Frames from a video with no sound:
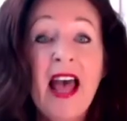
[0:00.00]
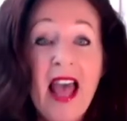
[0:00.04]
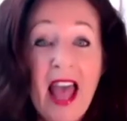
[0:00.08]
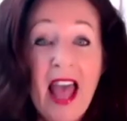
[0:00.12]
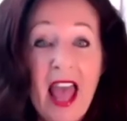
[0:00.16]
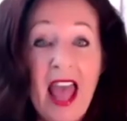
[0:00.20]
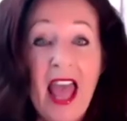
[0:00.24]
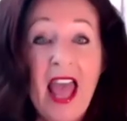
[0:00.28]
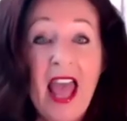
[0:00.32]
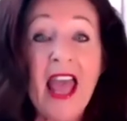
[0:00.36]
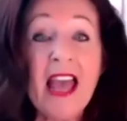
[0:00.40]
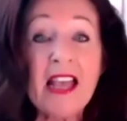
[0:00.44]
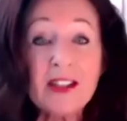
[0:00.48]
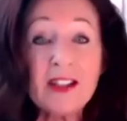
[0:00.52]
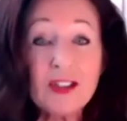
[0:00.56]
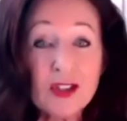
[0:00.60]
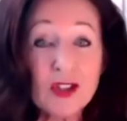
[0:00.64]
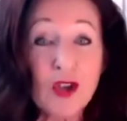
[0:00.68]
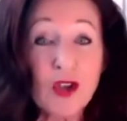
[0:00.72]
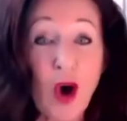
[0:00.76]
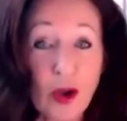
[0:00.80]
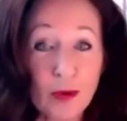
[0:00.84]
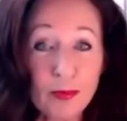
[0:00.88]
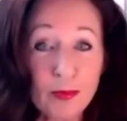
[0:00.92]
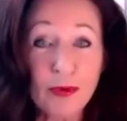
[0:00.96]

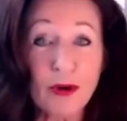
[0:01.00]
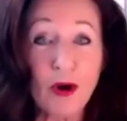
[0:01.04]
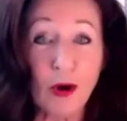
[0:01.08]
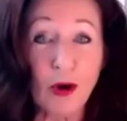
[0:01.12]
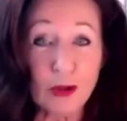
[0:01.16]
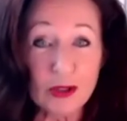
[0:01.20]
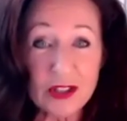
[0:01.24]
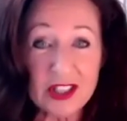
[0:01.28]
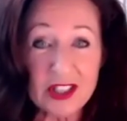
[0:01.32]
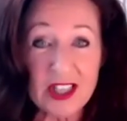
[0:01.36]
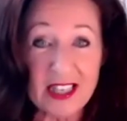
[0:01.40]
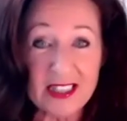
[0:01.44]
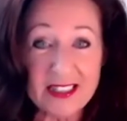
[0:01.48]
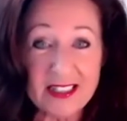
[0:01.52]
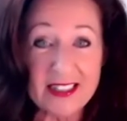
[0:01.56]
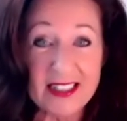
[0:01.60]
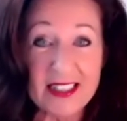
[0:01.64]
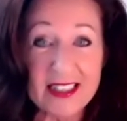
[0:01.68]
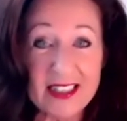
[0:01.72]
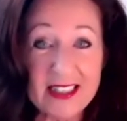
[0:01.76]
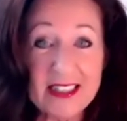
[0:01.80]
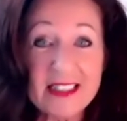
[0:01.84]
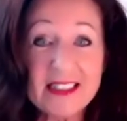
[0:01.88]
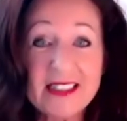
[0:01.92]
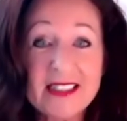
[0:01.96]
hands on
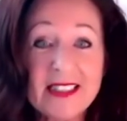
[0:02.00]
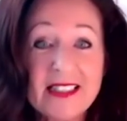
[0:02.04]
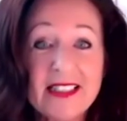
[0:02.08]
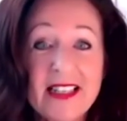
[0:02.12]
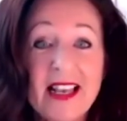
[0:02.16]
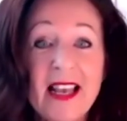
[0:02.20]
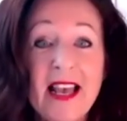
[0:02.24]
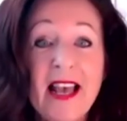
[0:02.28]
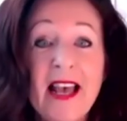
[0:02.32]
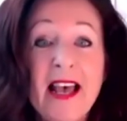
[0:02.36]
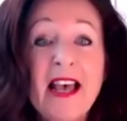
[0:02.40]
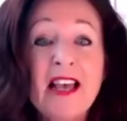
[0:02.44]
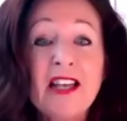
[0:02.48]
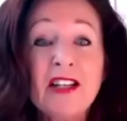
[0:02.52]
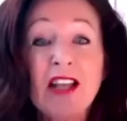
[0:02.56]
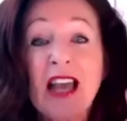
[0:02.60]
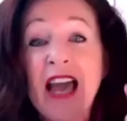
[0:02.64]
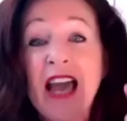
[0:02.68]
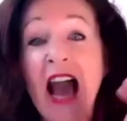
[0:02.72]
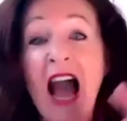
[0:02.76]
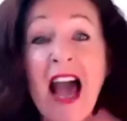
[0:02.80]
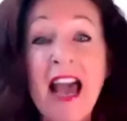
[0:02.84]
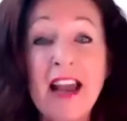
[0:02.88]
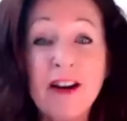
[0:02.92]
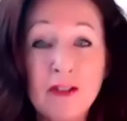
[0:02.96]
processes, mm-hmm.
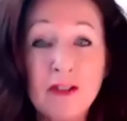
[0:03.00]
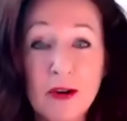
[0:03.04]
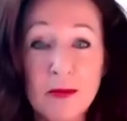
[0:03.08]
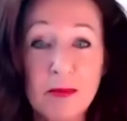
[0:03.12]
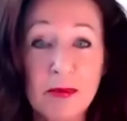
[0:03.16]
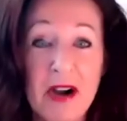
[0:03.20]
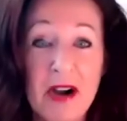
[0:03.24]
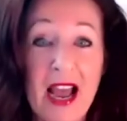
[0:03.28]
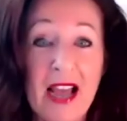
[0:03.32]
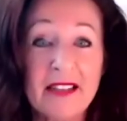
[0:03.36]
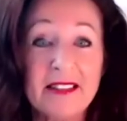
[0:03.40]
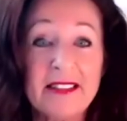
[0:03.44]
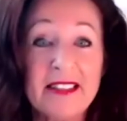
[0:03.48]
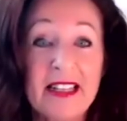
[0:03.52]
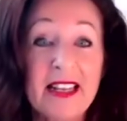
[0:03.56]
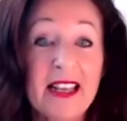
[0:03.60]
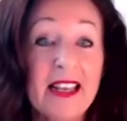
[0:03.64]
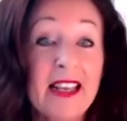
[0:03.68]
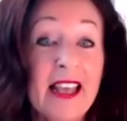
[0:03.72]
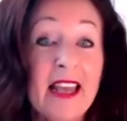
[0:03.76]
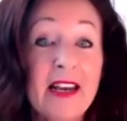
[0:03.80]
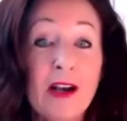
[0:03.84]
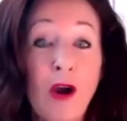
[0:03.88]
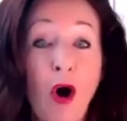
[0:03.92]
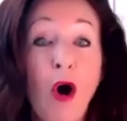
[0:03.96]

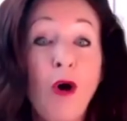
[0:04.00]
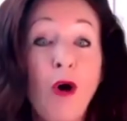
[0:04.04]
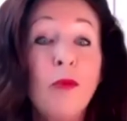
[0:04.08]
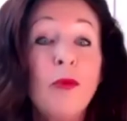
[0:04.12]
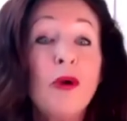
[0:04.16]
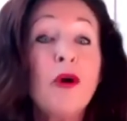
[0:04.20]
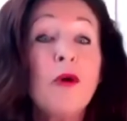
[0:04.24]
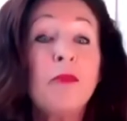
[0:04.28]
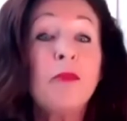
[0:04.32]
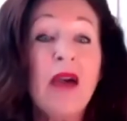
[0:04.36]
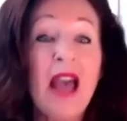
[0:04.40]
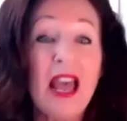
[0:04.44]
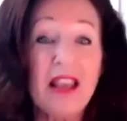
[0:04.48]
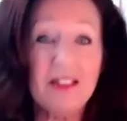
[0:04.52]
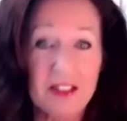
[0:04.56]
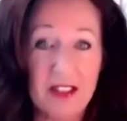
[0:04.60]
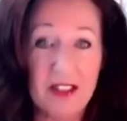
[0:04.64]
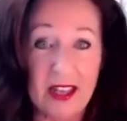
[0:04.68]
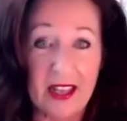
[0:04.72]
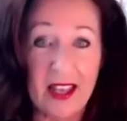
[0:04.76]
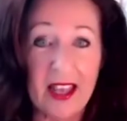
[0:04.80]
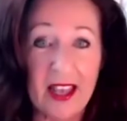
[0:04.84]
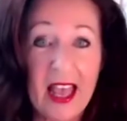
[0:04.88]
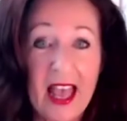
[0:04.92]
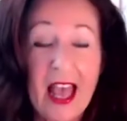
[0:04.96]
chiropractic, and
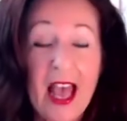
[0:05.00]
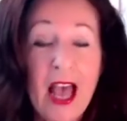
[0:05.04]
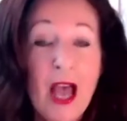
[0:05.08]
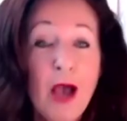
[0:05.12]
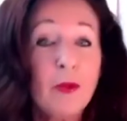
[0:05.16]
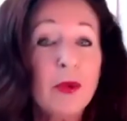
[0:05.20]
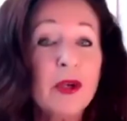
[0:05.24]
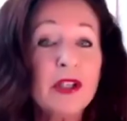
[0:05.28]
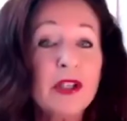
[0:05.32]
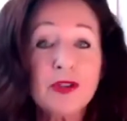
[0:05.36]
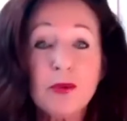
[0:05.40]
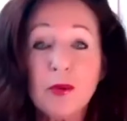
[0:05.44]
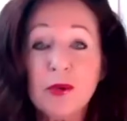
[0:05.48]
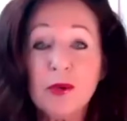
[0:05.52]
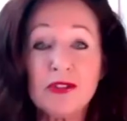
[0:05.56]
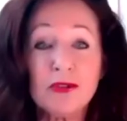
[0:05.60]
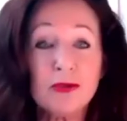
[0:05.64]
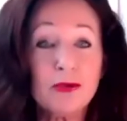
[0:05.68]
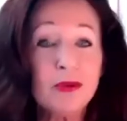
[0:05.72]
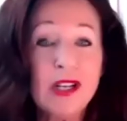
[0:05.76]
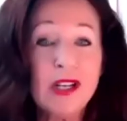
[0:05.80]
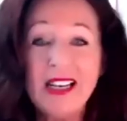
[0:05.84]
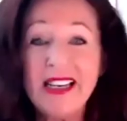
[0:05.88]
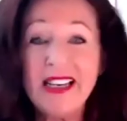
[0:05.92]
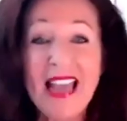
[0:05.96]
homeopathic, which was
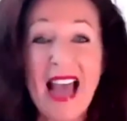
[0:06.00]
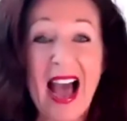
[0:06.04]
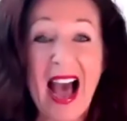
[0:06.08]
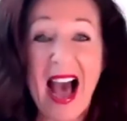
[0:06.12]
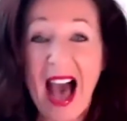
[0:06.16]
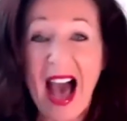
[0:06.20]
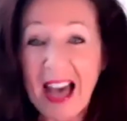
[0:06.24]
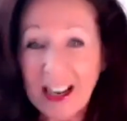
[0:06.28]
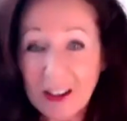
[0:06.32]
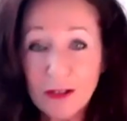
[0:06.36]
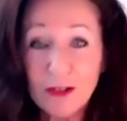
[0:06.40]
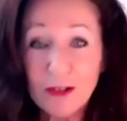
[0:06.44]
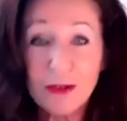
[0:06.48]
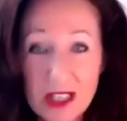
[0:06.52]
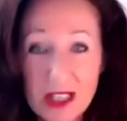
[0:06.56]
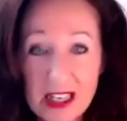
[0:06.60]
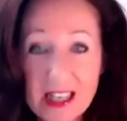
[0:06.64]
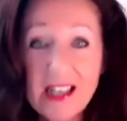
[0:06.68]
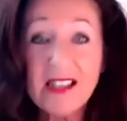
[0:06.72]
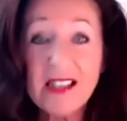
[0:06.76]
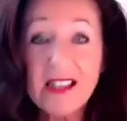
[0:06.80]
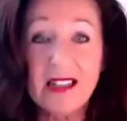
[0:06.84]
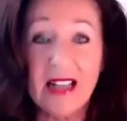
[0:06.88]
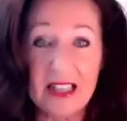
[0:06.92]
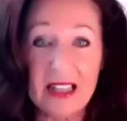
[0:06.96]
really
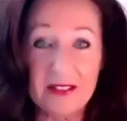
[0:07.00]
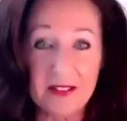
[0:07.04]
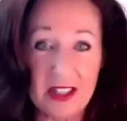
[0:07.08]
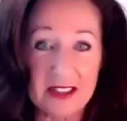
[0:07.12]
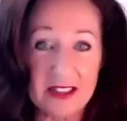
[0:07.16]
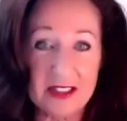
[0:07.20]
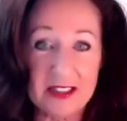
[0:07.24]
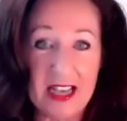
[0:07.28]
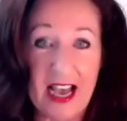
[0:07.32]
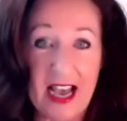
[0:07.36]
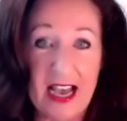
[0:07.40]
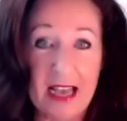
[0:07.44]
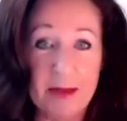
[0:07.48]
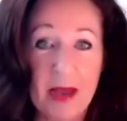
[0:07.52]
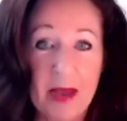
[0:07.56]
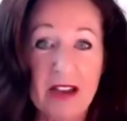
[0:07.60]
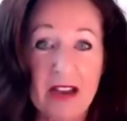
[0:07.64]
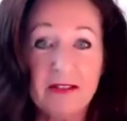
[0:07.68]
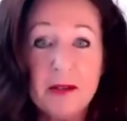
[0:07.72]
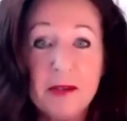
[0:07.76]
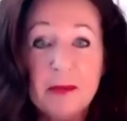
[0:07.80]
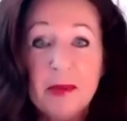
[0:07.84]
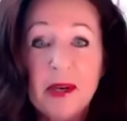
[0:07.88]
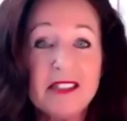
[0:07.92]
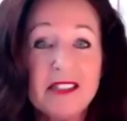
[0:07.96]
unreal at that time. Yeah.
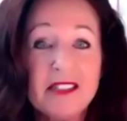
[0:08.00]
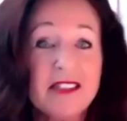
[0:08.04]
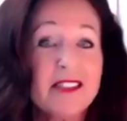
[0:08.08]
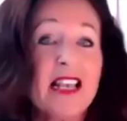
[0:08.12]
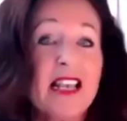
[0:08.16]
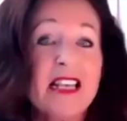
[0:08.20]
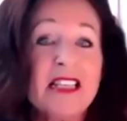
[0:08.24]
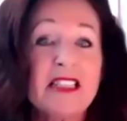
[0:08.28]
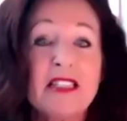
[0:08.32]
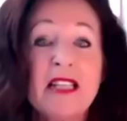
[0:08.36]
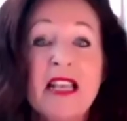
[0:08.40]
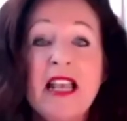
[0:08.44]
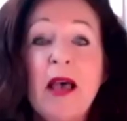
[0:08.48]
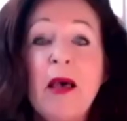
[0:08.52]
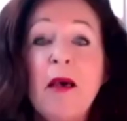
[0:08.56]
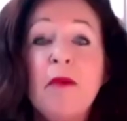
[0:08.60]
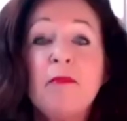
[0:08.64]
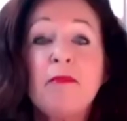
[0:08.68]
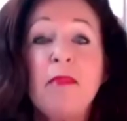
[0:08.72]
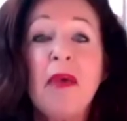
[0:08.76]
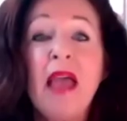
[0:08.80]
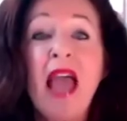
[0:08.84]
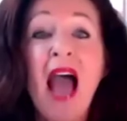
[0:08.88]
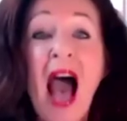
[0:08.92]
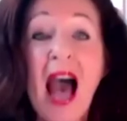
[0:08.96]
Everybody says,
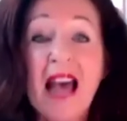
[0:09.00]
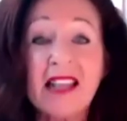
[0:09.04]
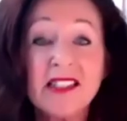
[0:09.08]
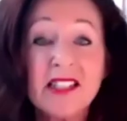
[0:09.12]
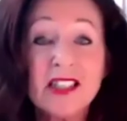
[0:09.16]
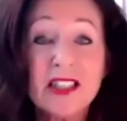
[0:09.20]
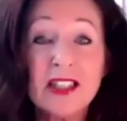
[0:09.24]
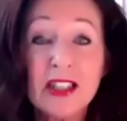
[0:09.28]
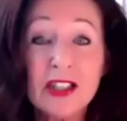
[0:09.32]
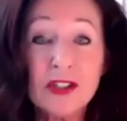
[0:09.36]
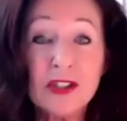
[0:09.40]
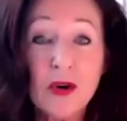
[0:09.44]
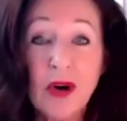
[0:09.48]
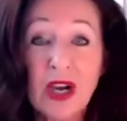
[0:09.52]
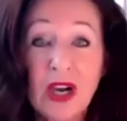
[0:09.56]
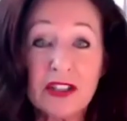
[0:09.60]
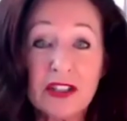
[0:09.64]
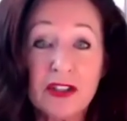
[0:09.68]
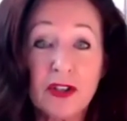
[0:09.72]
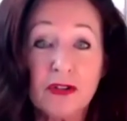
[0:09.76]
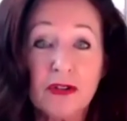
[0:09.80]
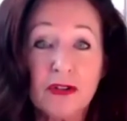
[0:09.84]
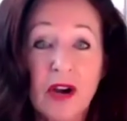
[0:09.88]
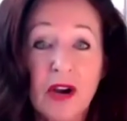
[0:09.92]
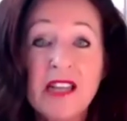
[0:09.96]
Beate, you
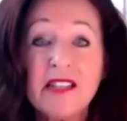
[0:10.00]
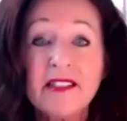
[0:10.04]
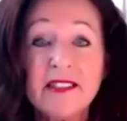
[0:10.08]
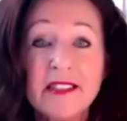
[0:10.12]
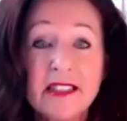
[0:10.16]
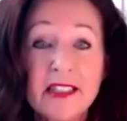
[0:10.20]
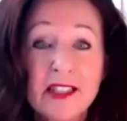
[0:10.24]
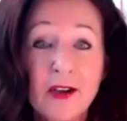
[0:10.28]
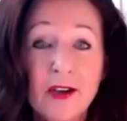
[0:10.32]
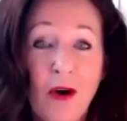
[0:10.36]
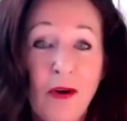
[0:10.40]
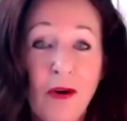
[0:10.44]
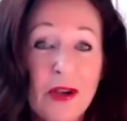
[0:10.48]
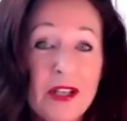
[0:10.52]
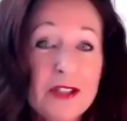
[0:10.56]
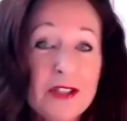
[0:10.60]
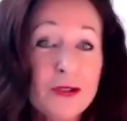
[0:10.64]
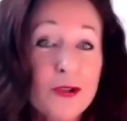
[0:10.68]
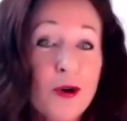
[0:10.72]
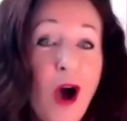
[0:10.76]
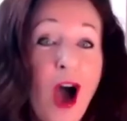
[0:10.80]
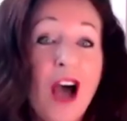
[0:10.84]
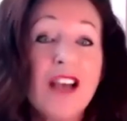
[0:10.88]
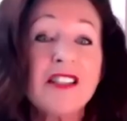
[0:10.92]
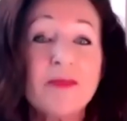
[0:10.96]
are crazy, go
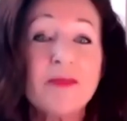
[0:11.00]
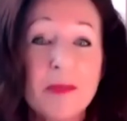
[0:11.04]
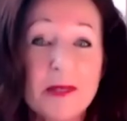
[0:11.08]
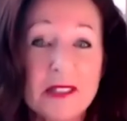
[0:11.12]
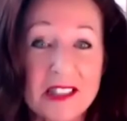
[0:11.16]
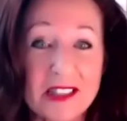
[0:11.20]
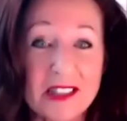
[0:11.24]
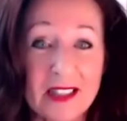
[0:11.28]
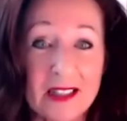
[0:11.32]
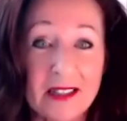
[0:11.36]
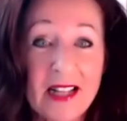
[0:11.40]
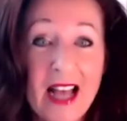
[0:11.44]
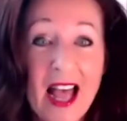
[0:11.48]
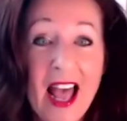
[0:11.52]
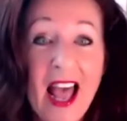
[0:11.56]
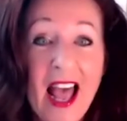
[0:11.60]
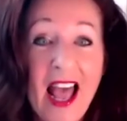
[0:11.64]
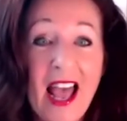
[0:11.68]
into hospital.